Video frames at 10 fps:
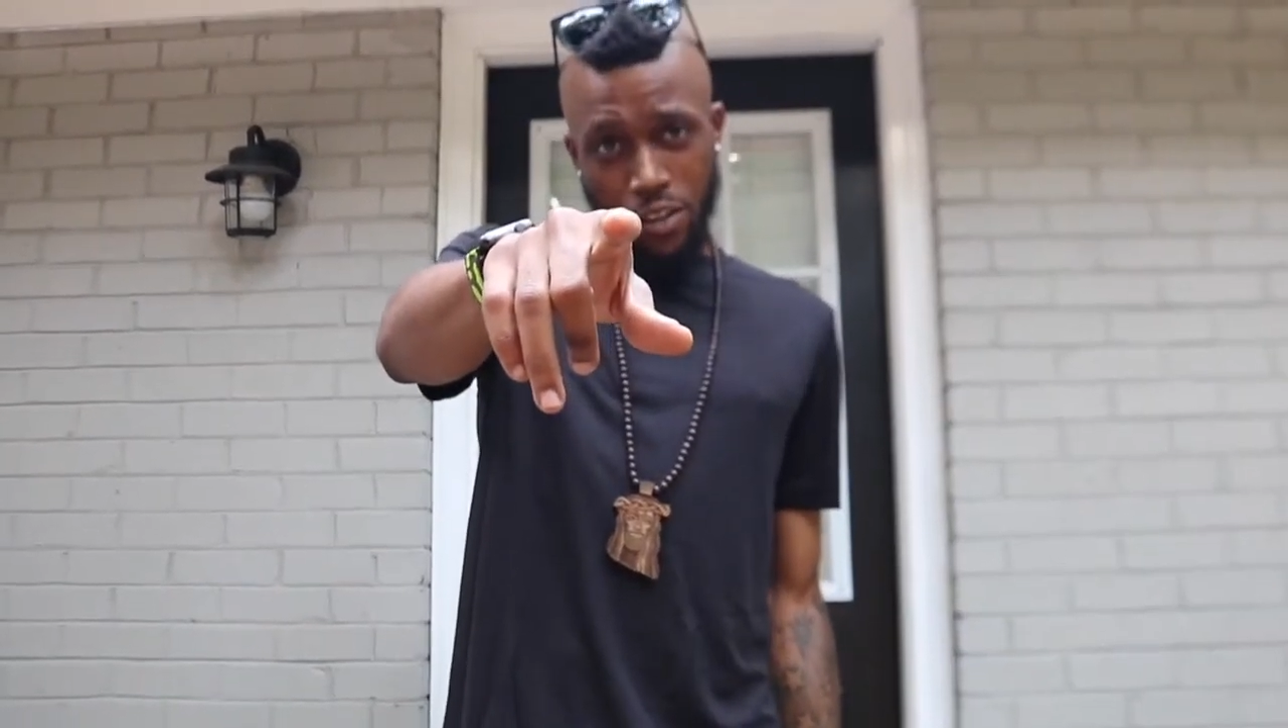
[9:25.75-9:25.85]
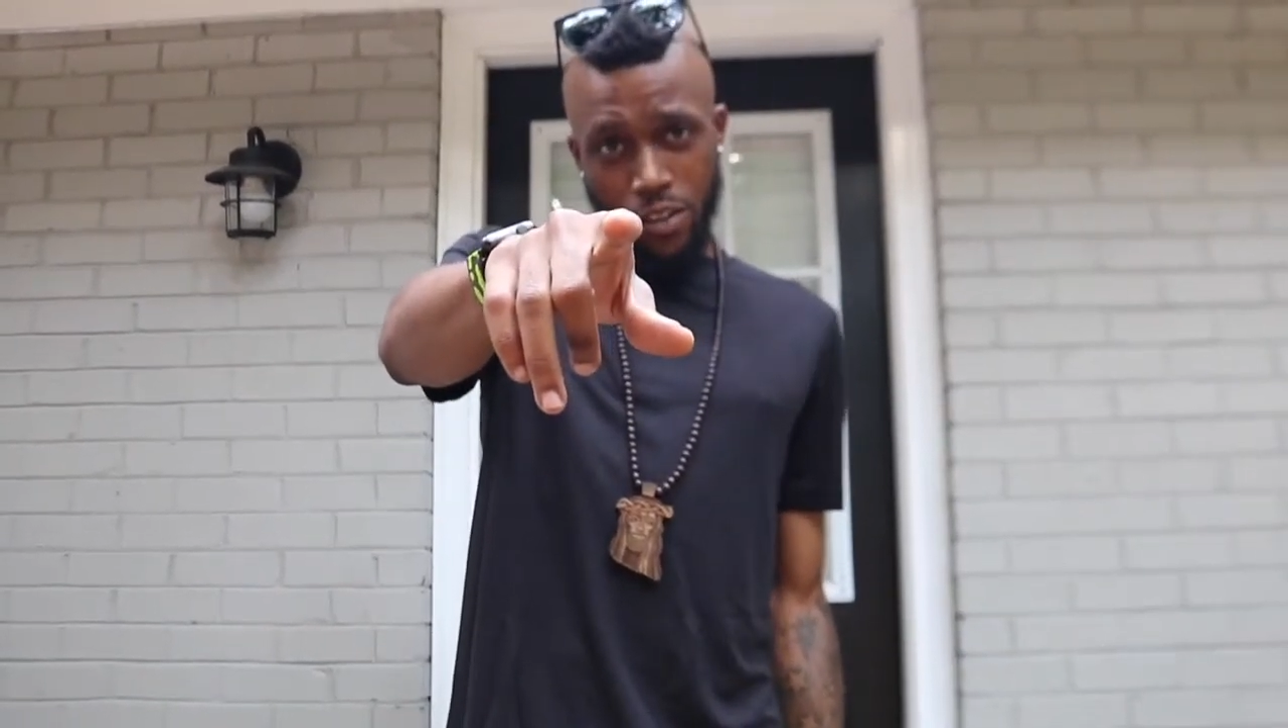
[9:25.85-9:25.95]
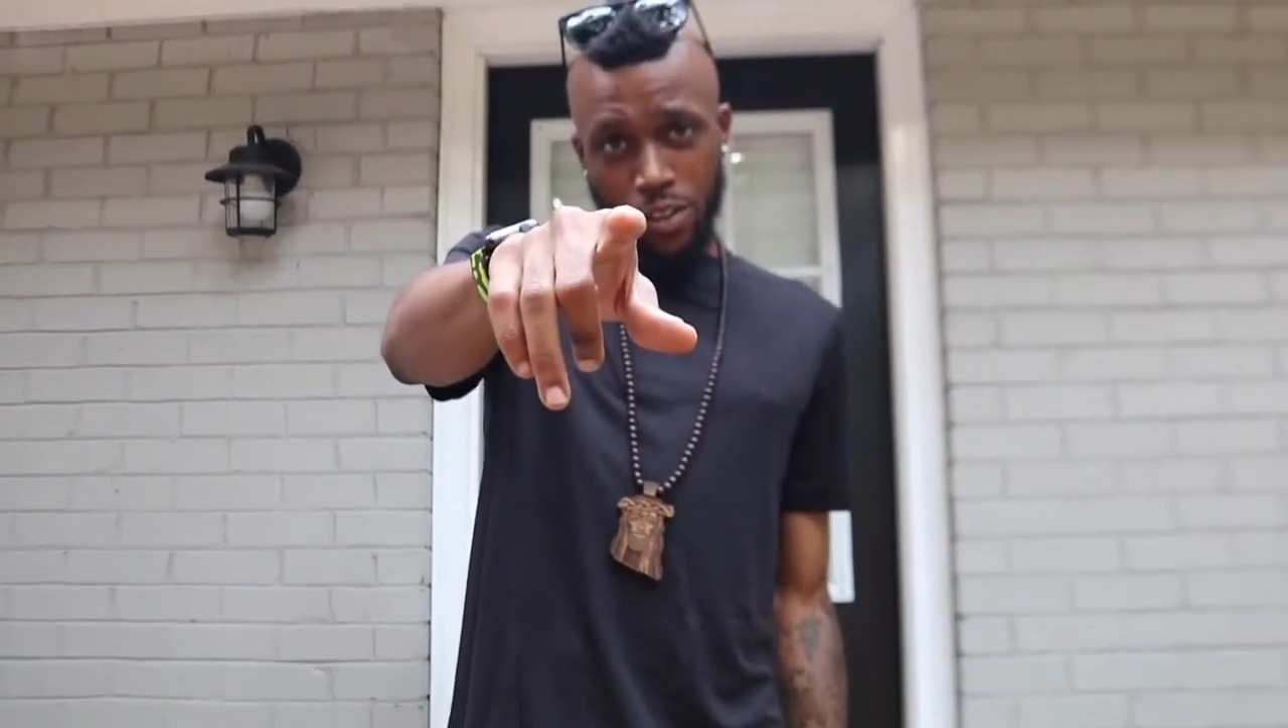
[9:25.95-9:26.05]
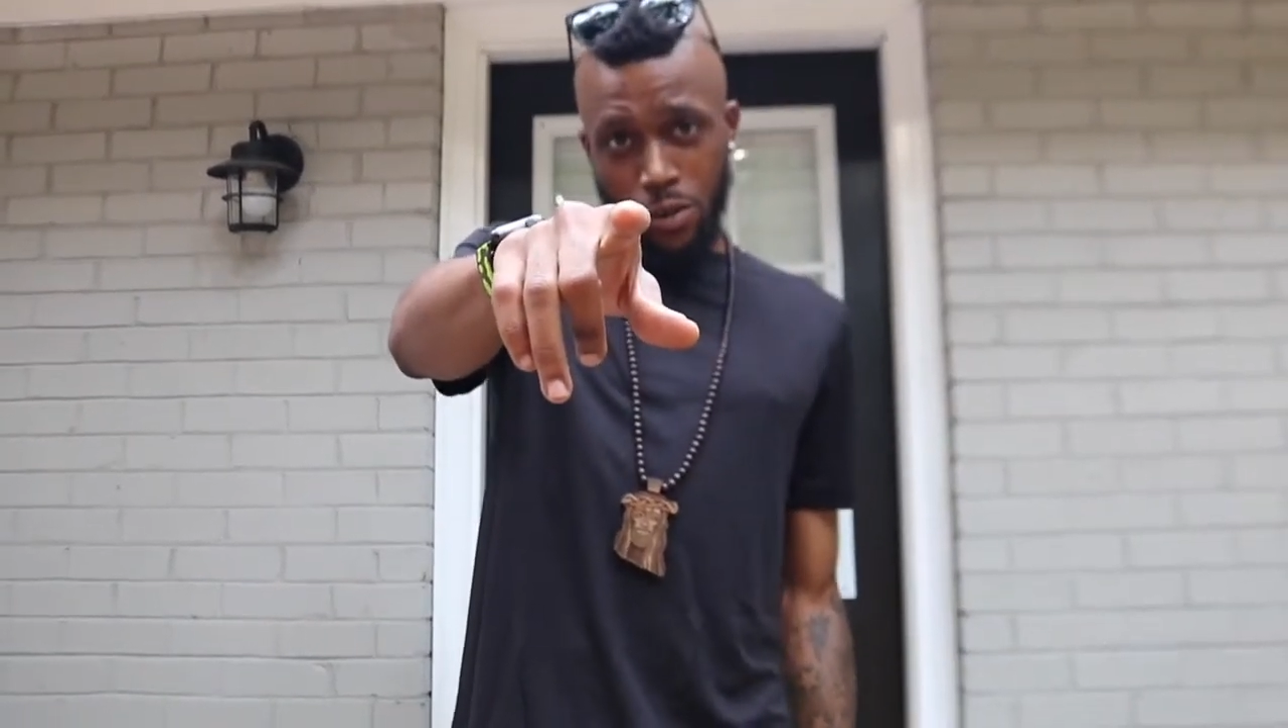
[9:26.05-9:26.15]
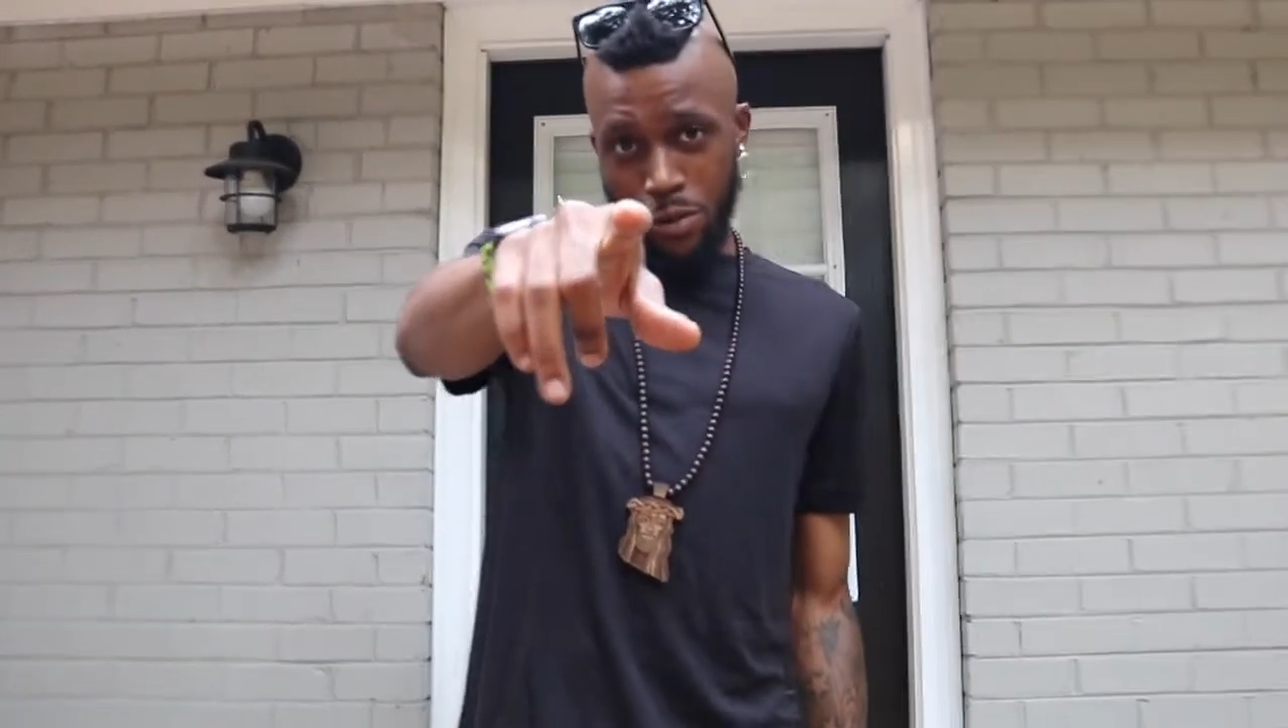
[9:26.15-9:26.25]

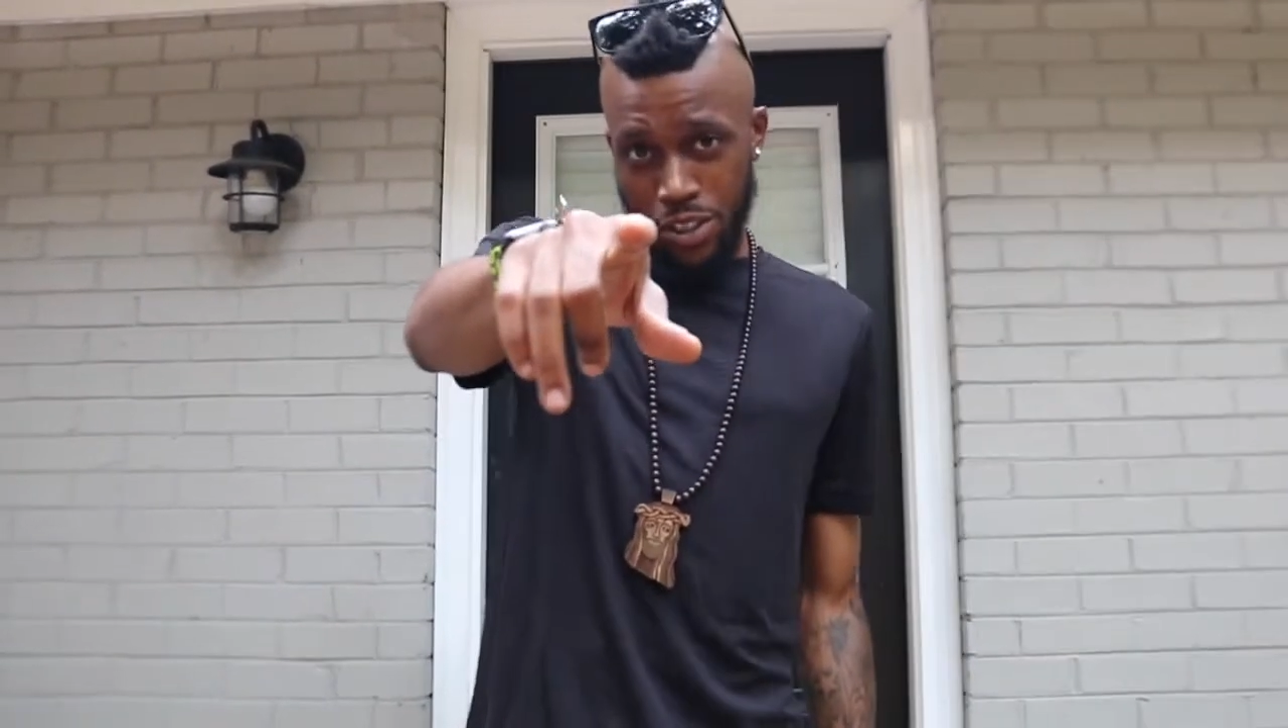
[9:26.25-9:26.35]
on you.